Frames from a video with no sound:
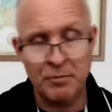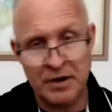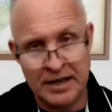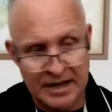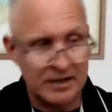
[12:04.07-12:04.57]

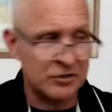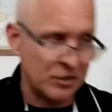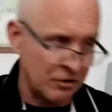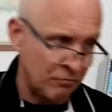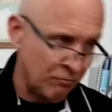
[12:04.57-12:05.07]
But again,
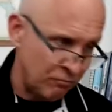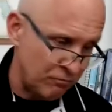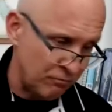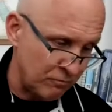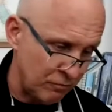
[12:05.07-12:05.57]
it's the
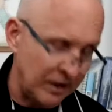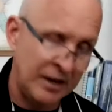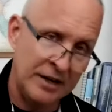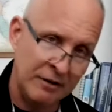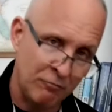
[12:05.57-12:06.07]

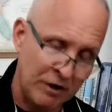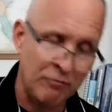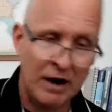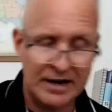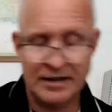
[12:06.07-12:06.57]
reading and
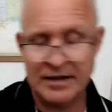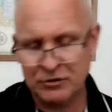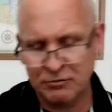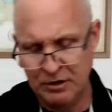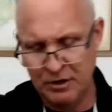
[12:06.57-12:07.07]
rewriting
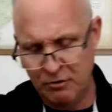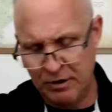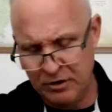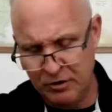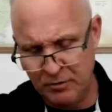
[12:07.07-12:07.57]
that's really
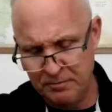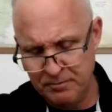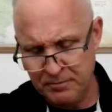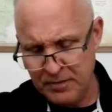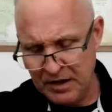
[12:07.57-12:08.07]
critical.